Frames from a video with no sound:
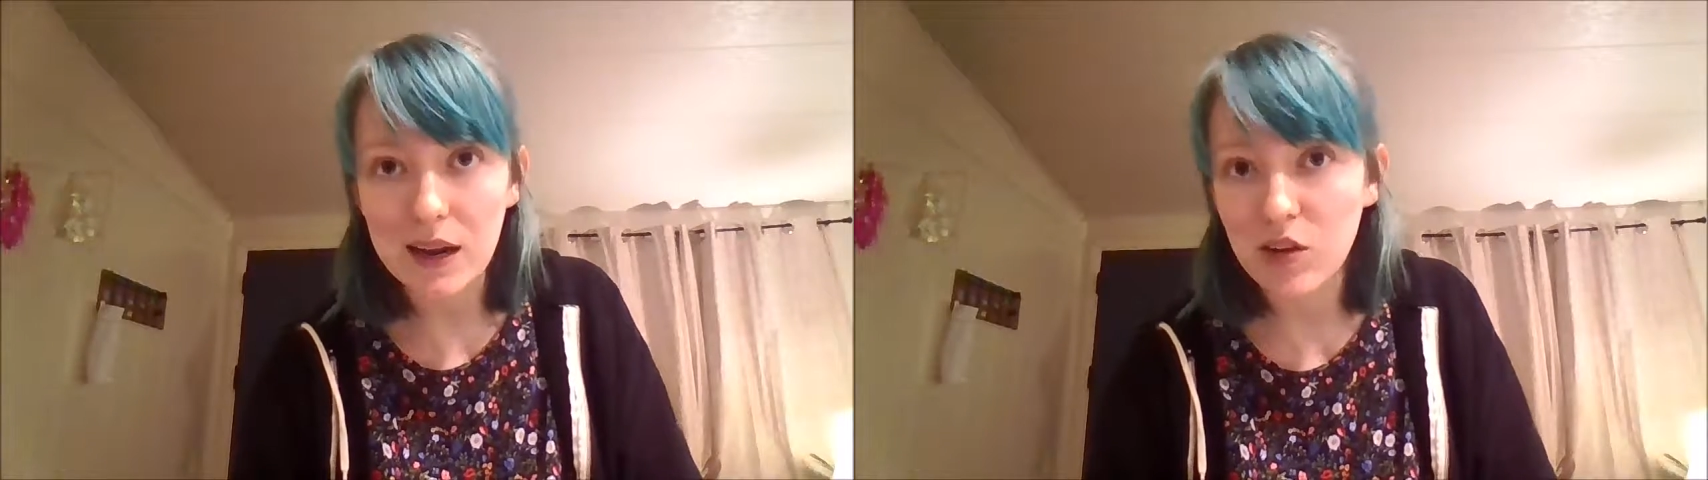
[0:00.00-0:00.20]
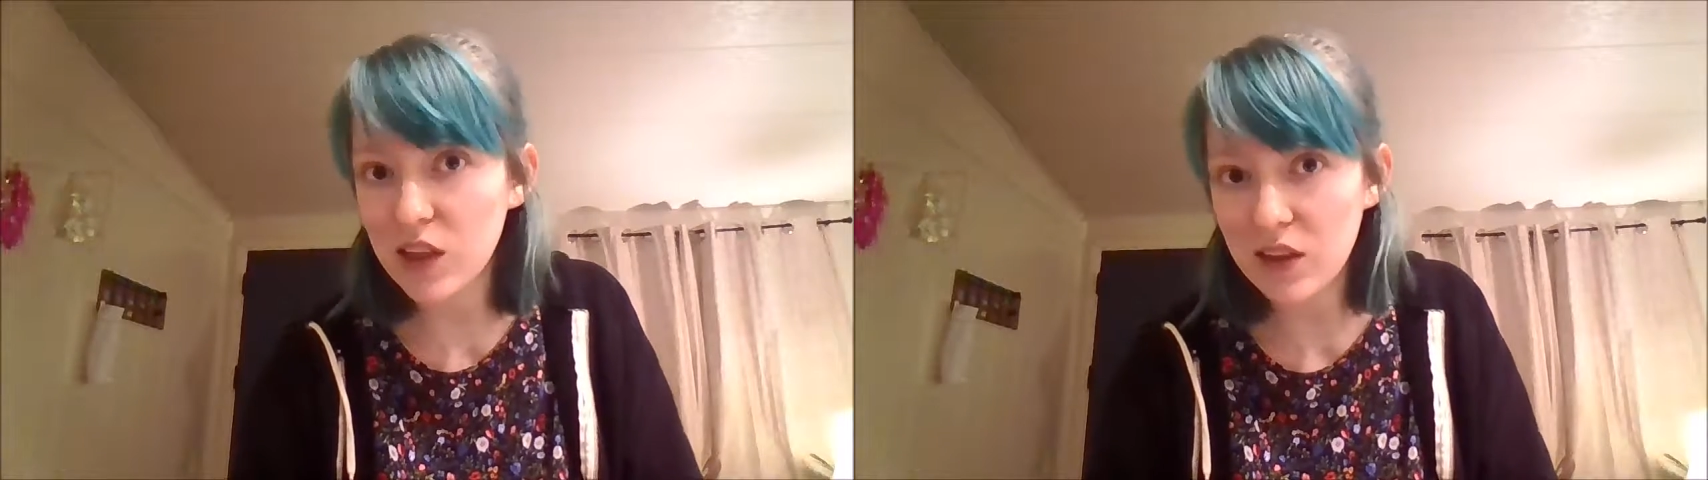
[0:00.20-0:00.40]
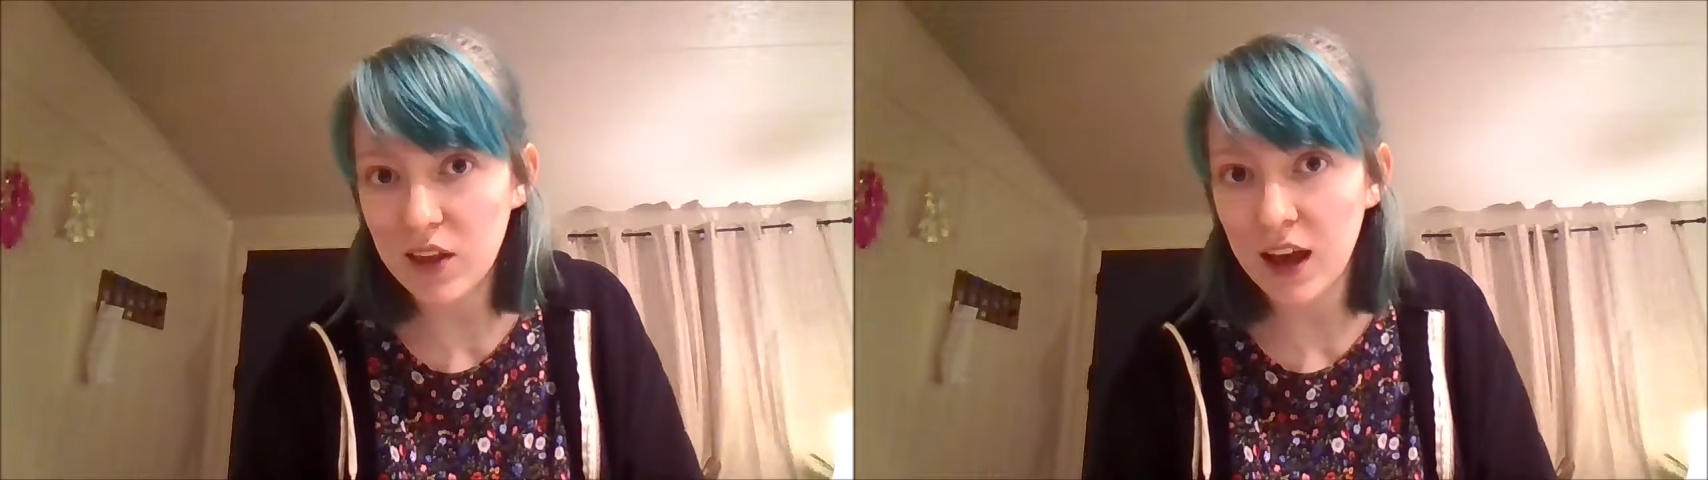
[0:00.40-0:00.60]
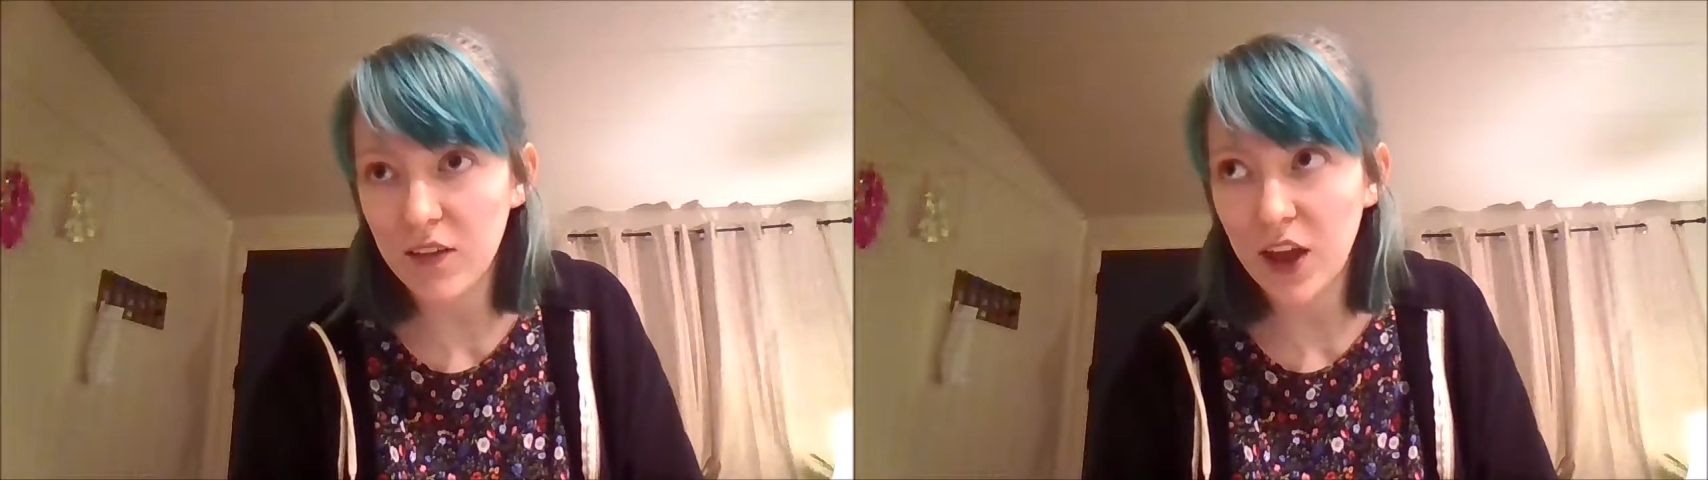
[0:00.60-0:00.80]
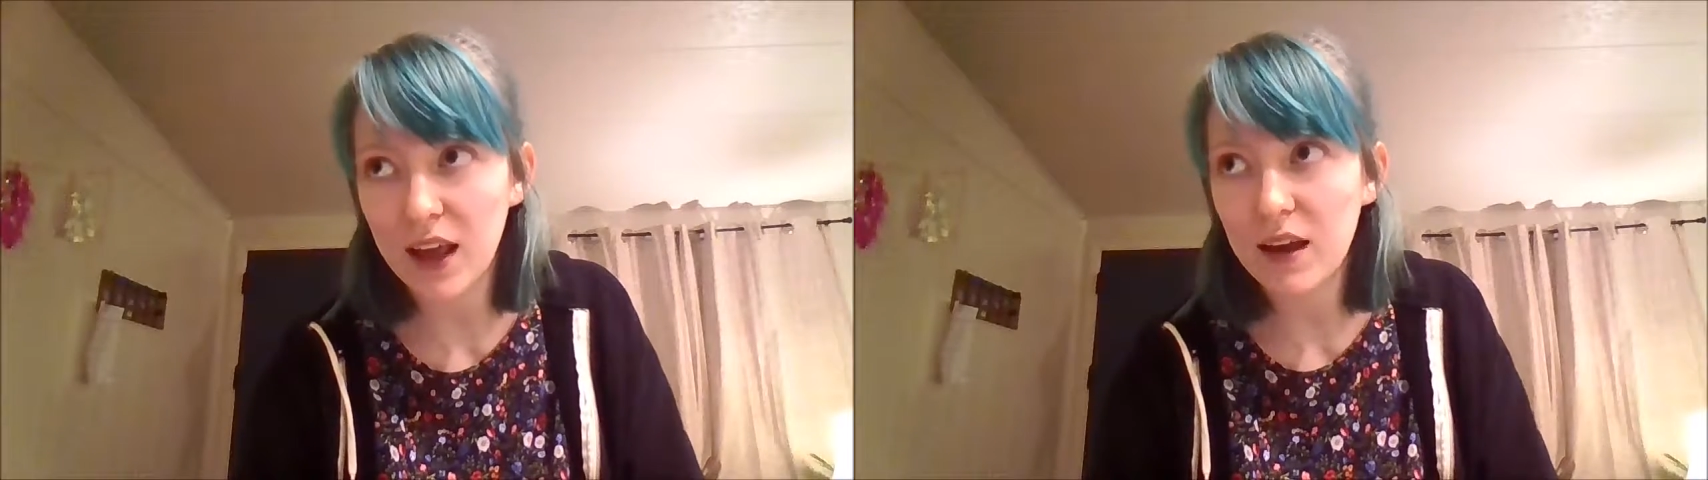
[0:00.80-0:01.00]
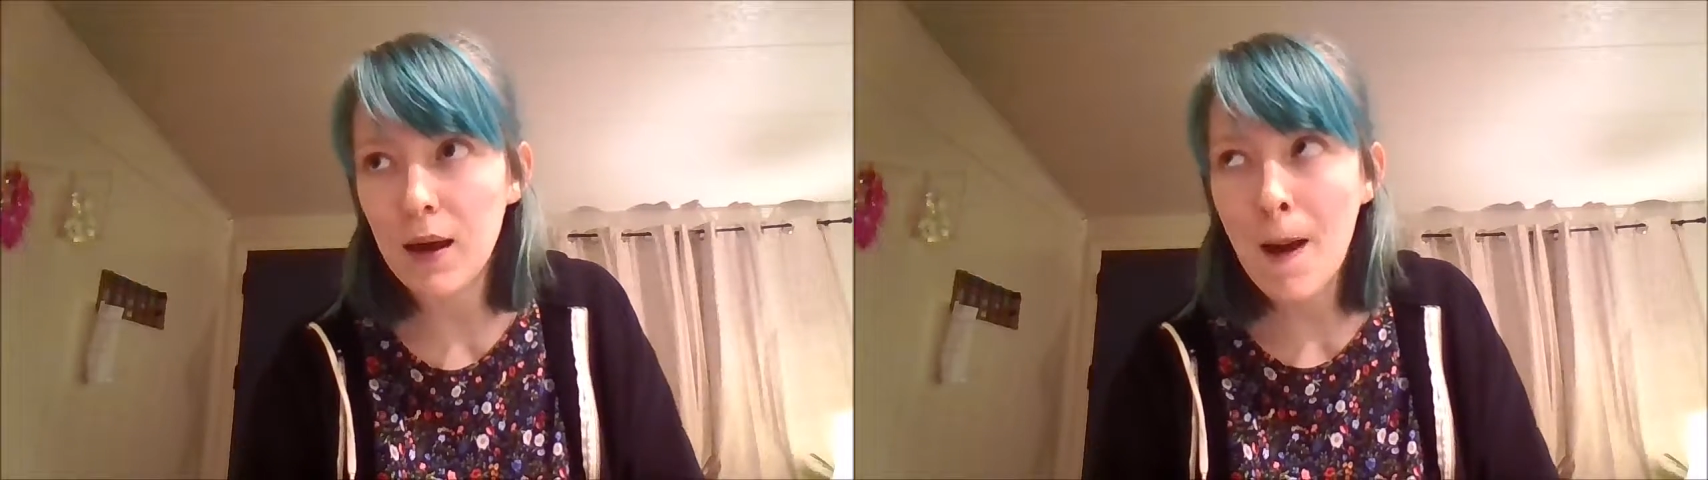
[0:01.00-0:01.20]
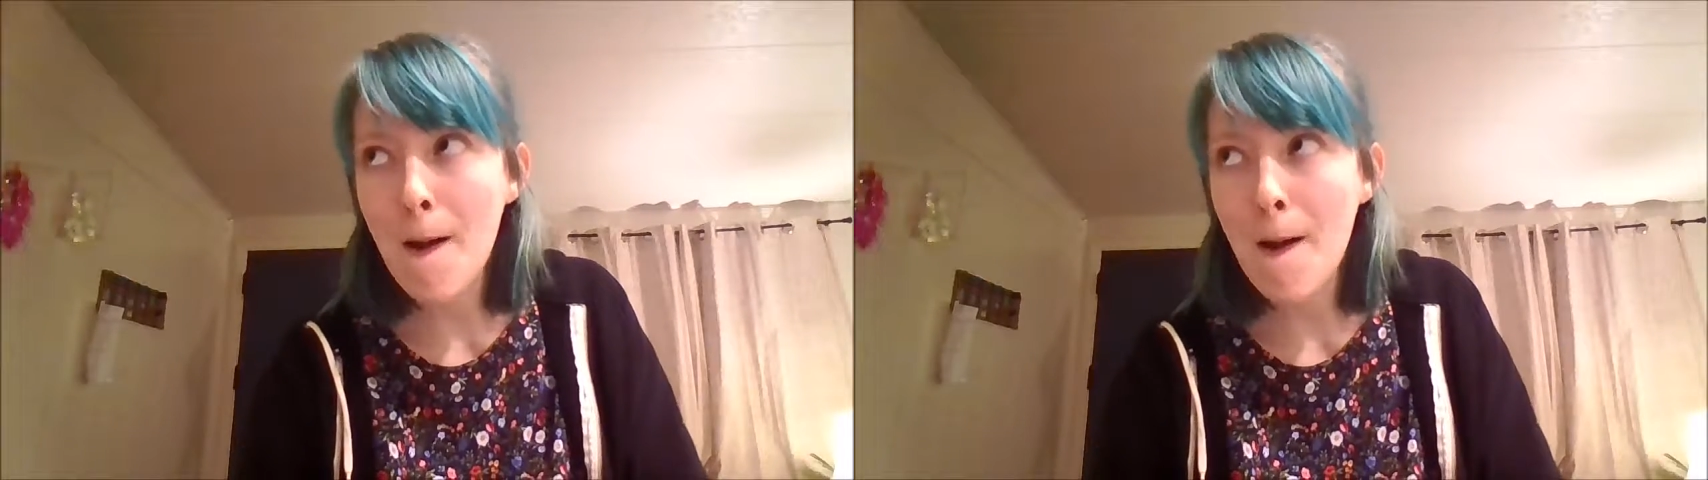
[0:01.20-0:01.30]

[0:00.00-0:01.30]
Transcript: and everything that, like,